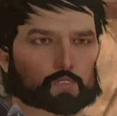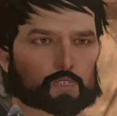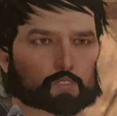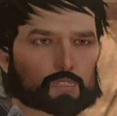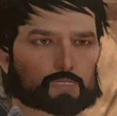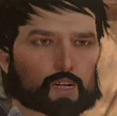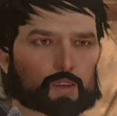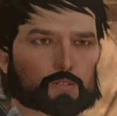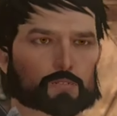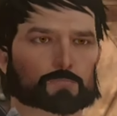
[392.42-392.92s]

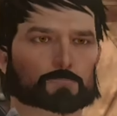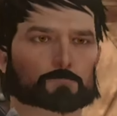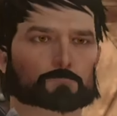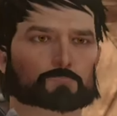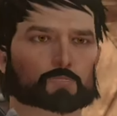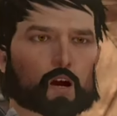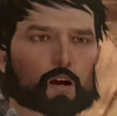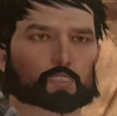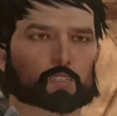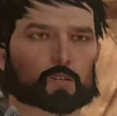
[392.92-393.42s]
What do the
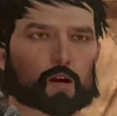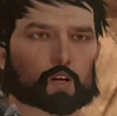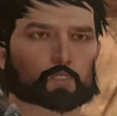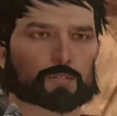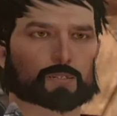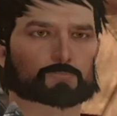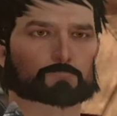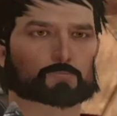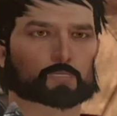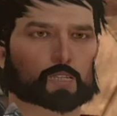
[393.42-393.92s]
Templars know
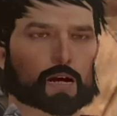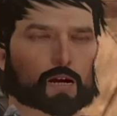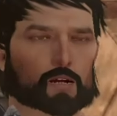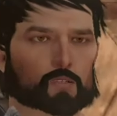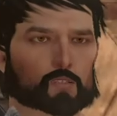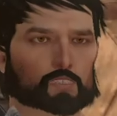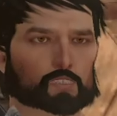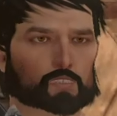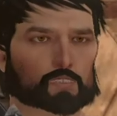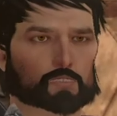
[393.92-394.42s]
of your
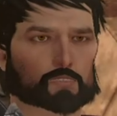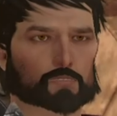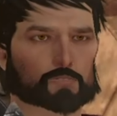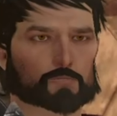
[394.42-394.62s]
plans?